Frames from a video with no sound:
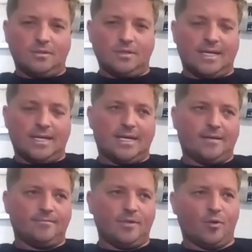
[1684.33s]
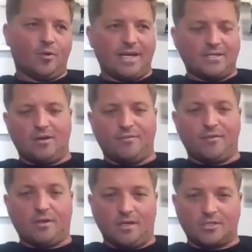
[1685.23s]
you know, based off
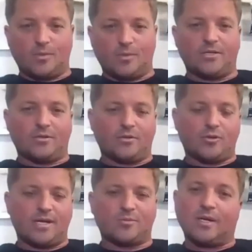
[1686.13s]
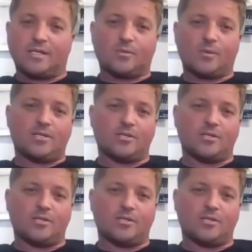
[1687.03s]
the clutch switch or the trans brake switch,